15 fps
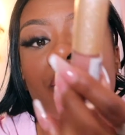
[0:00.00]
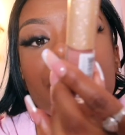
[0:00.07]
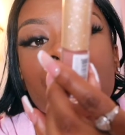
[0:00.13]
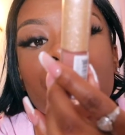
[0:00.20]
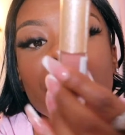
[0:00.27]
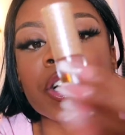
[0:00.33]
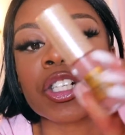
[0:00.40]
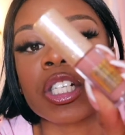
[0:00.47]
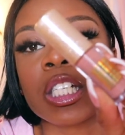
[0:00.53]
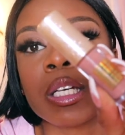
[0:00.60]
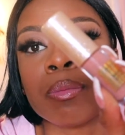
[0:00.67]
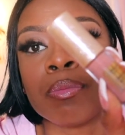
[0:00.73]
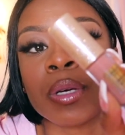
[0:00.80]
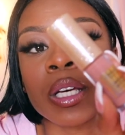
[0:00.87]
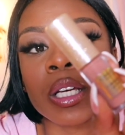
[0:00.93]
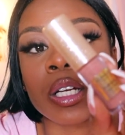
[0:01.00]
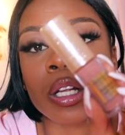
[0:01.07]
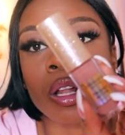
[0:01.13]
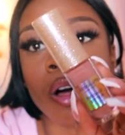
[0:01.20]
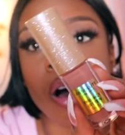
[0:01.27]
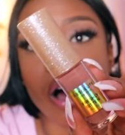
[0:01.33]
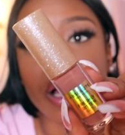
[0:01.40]
freshly bitten
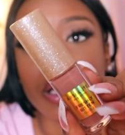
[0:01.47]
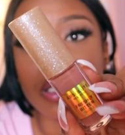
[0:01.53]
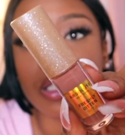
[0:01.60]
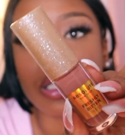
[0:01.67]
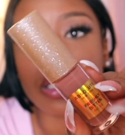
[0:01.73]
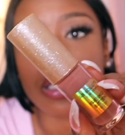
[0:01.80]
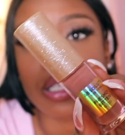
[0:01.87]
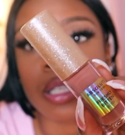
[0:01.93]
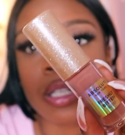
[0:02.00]
gloss